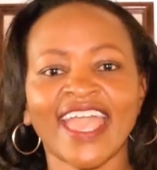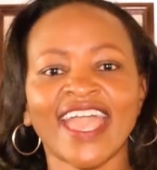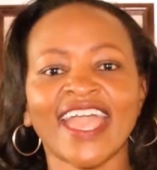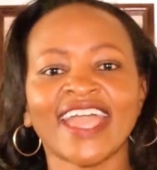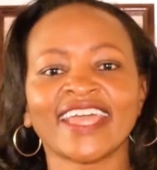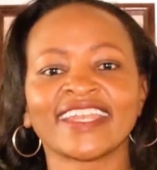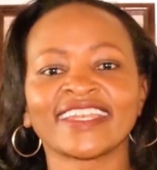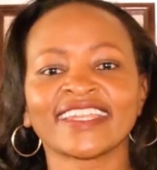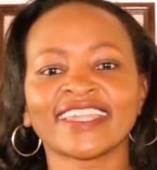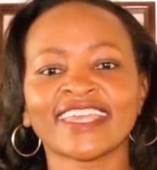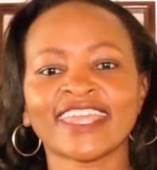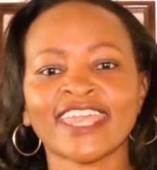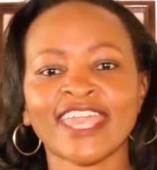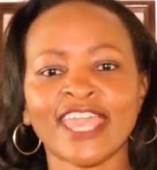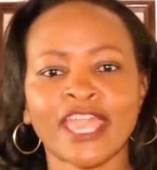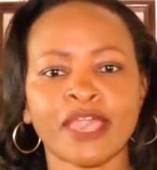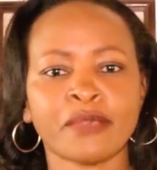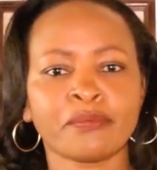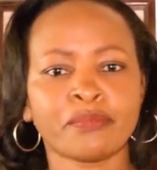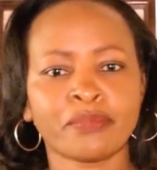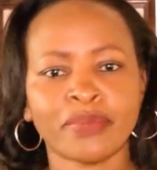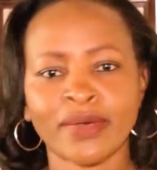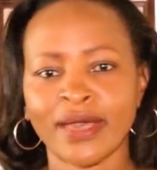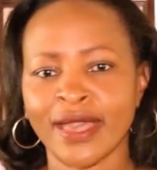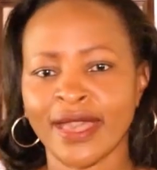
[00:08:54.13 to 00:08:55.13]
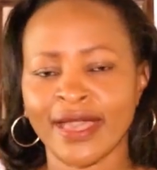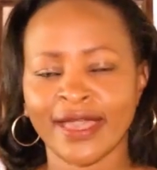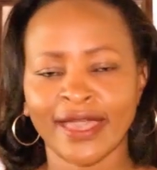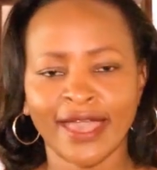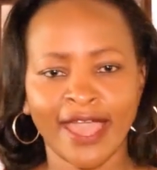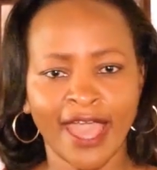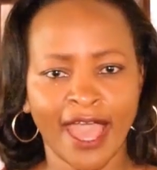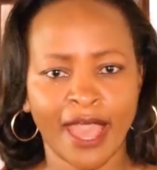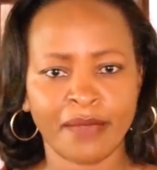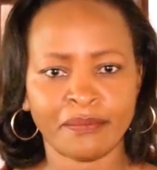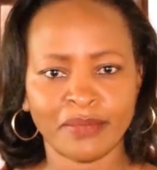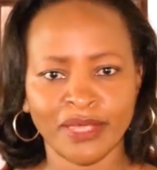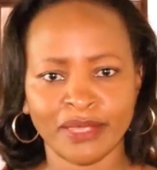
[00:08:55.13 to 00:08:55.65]
and keep
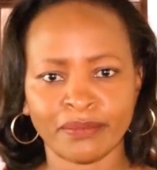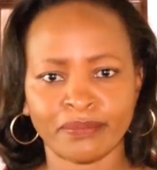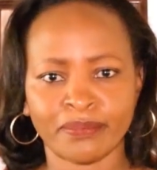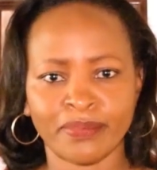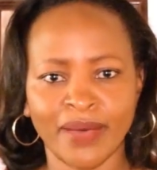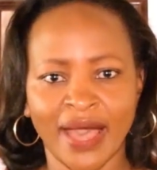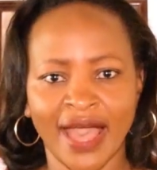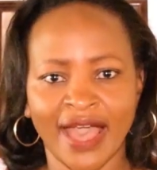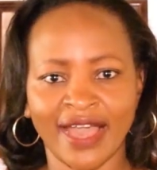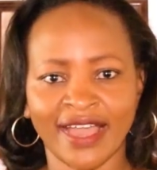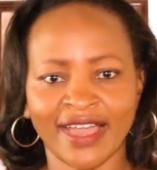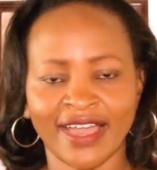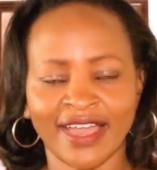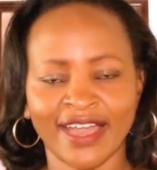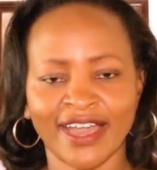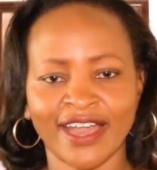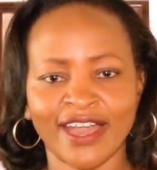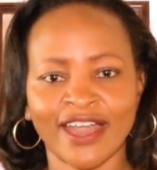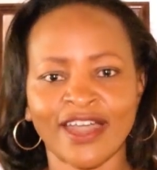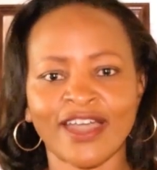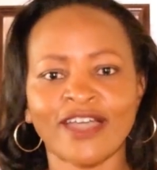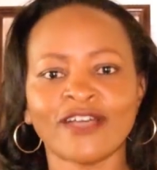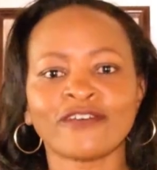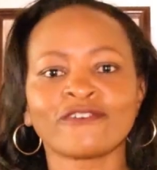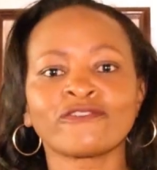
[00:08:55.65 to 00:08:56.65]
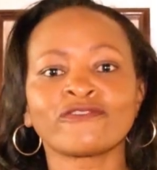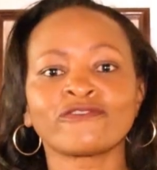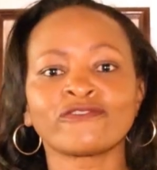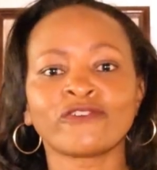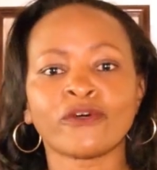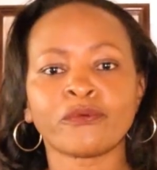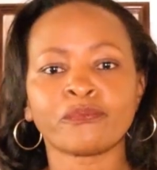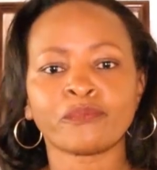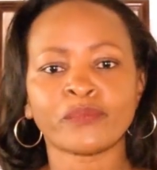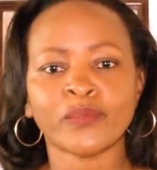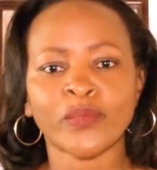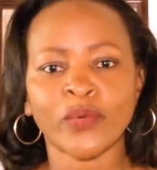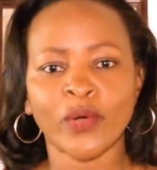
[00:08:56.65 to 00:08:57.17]
coming back
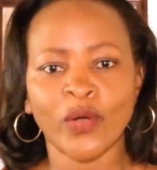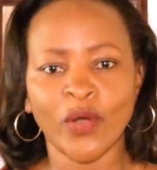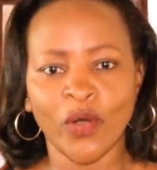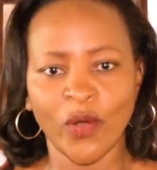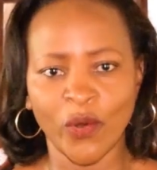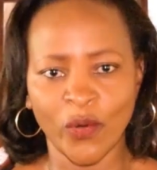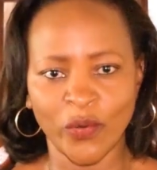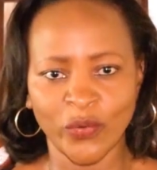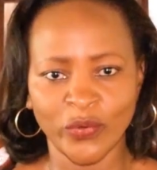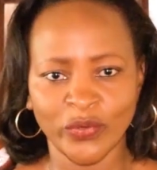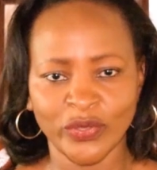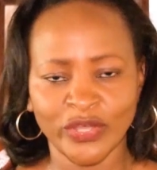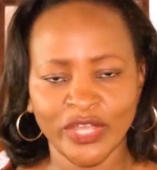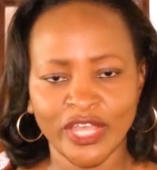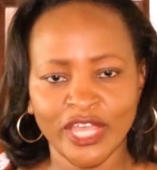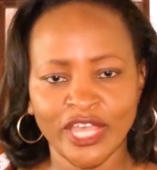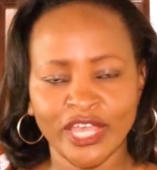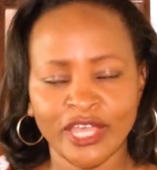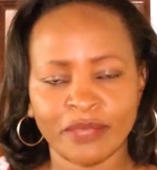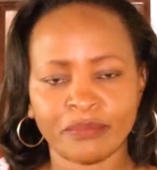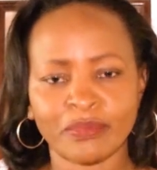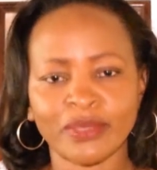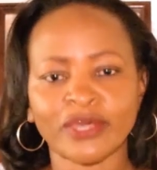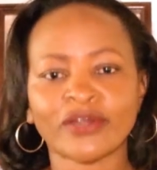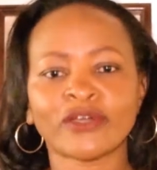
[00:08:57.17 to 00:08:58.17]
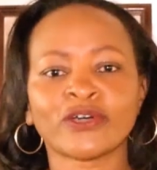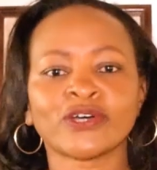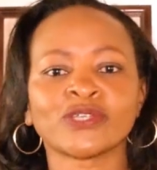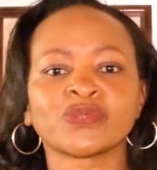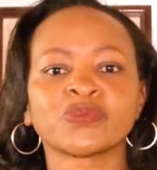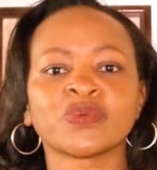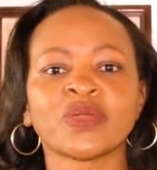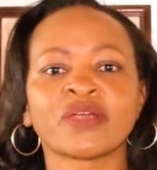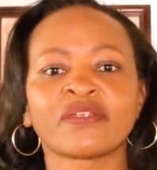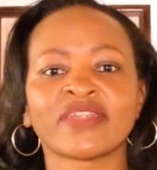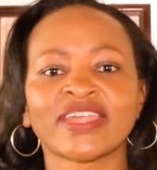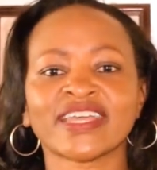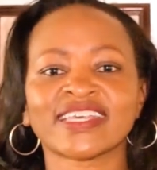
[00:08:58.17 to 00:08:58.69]
for more, because
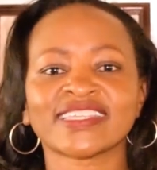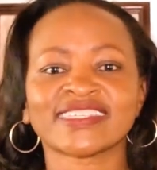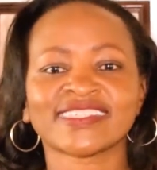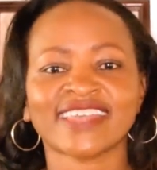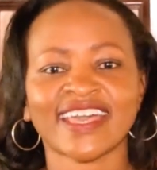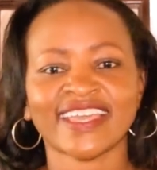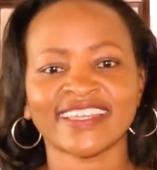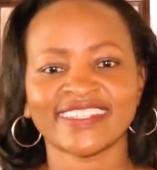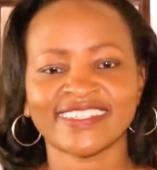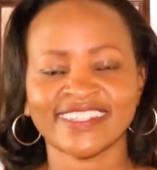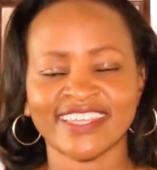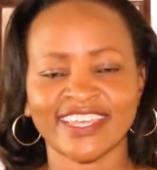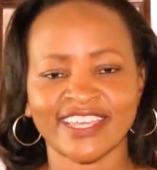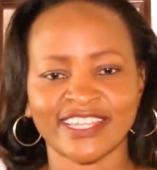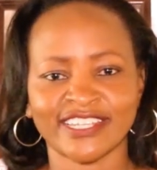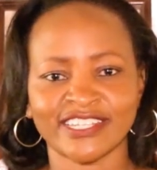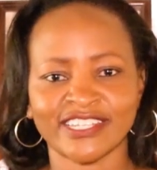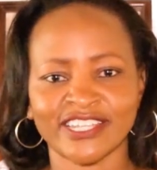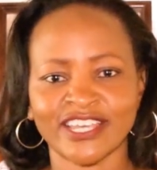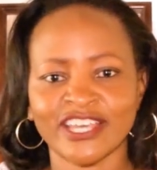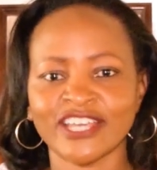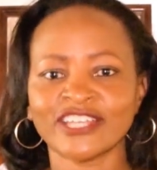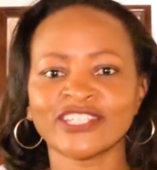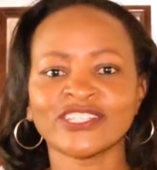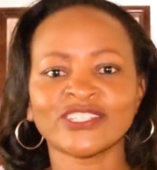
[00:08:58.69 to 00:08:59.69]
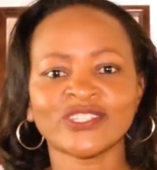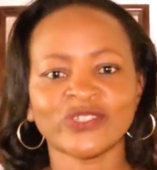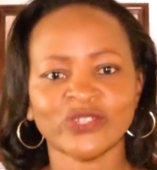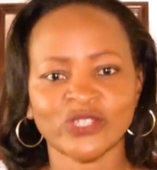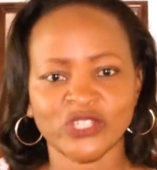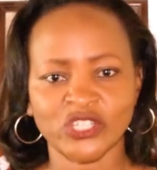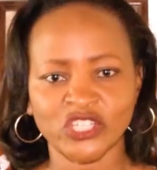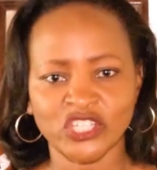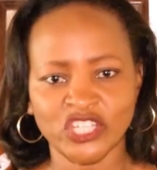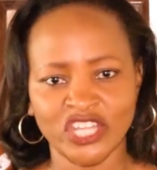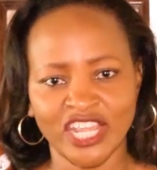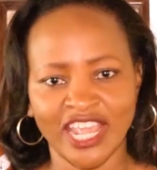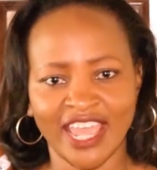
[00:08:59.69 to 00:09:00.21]
we are excited to
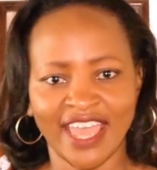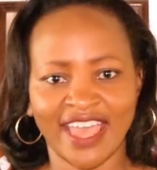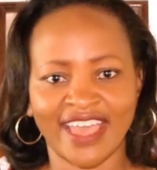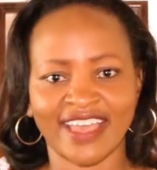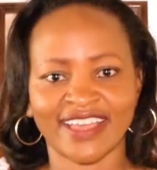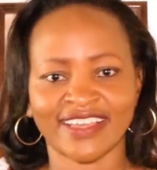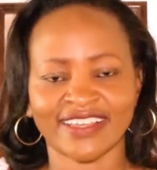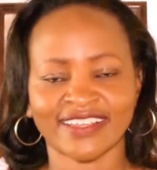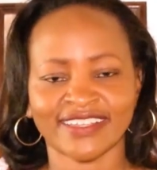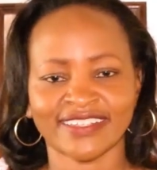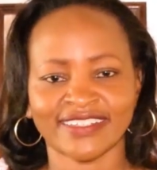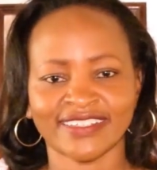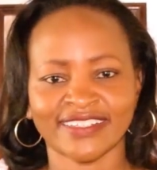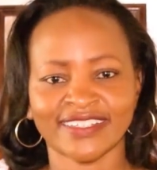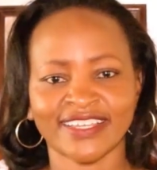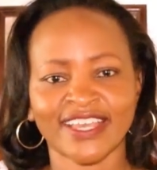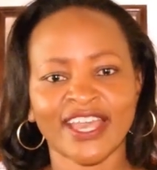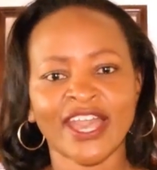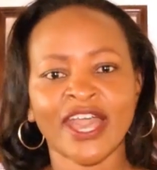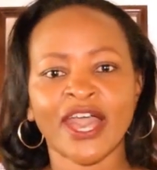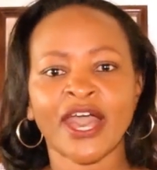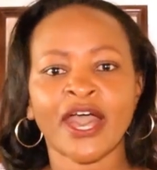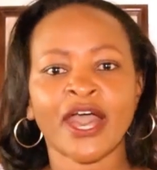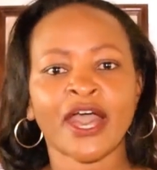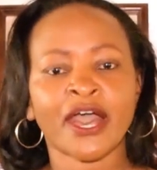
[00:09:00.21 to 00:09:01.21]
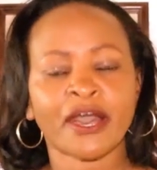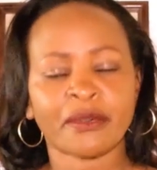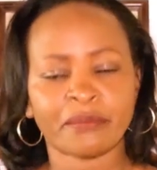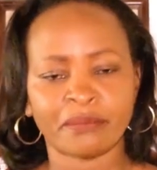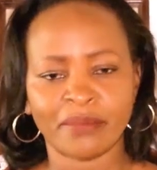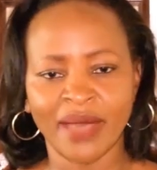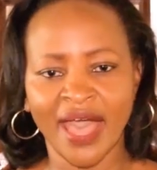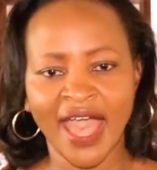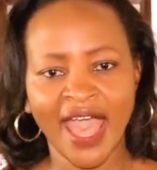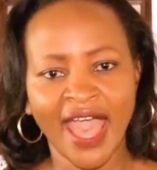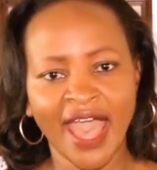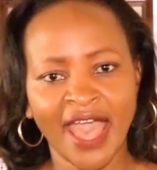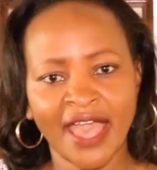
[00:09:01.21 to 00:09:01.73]
share.
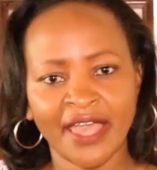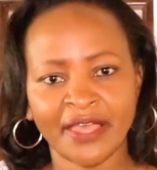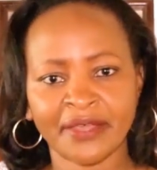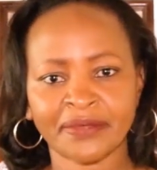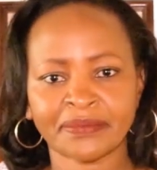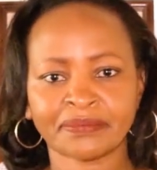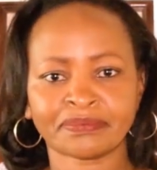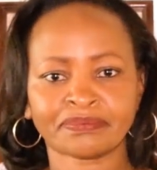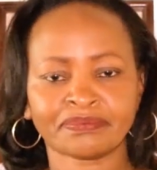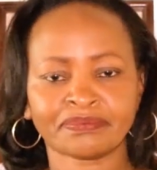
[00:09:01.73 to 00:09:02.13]
Bye.